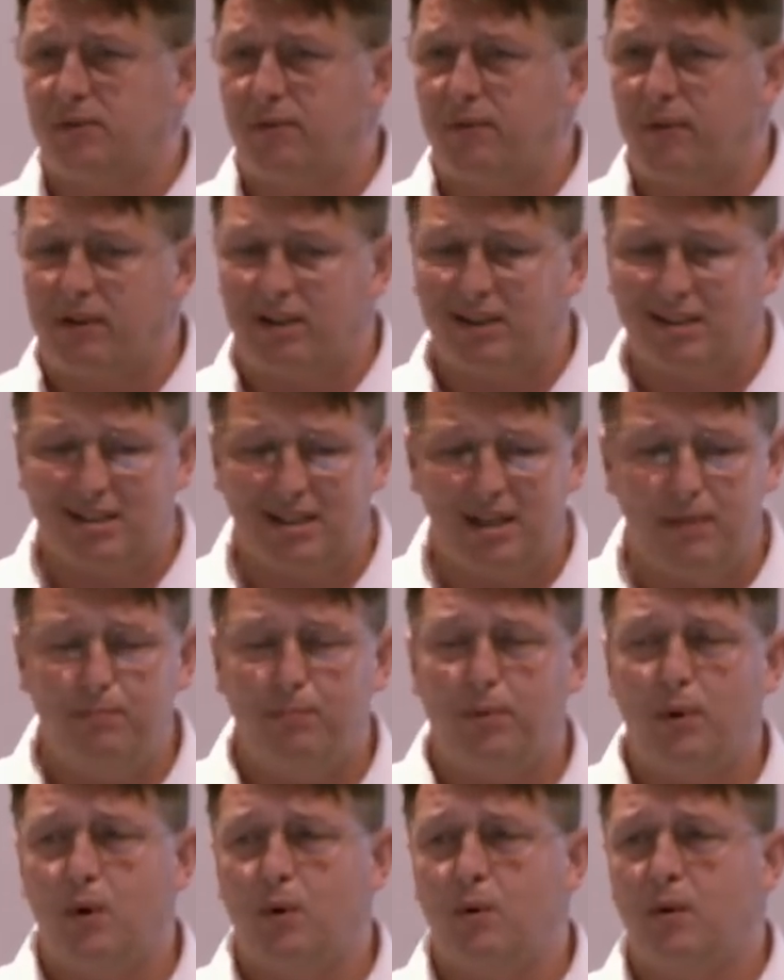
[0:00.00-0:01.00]
So it's very
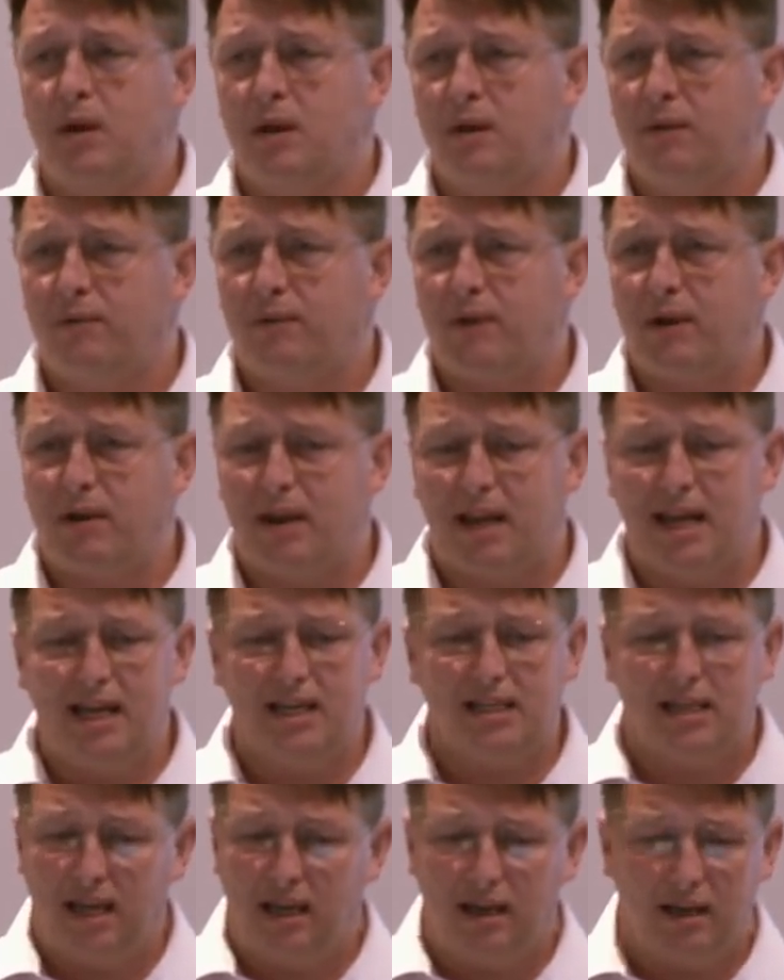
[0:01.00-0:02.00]
simple, very
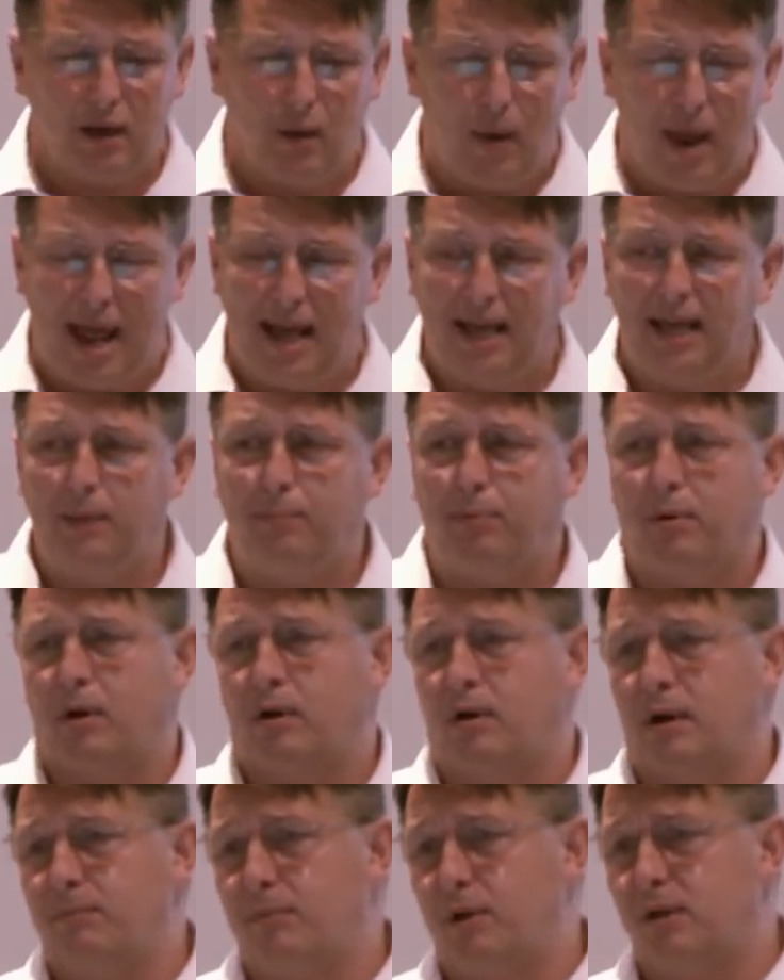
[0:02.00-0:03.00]
easy. Any
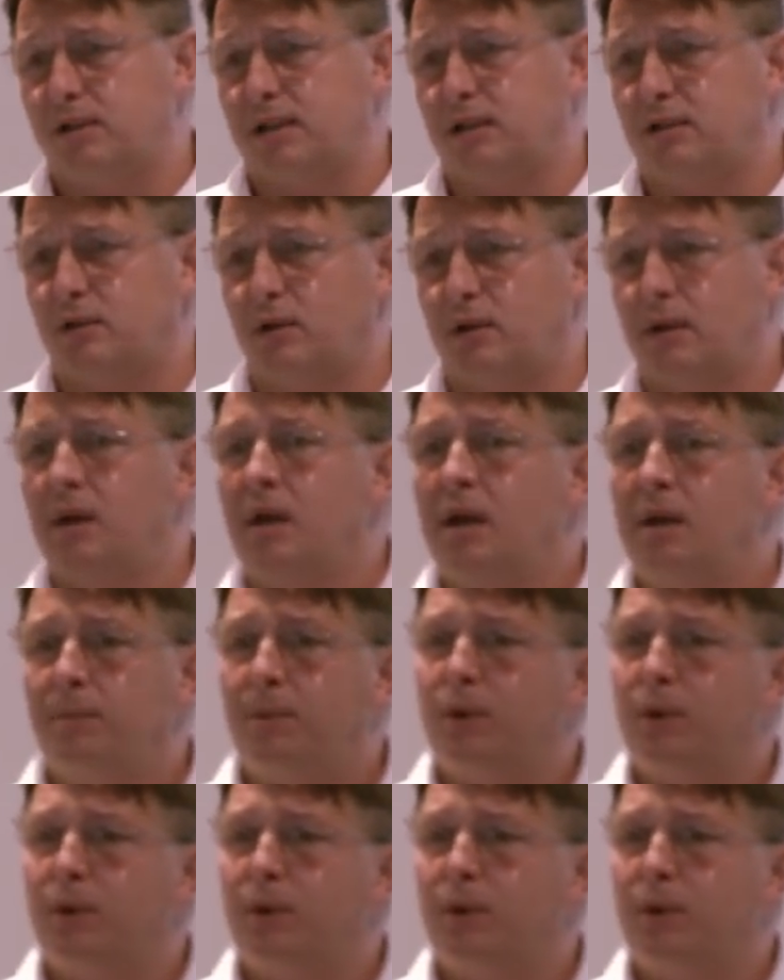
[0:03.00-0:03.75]
program knows how to do it.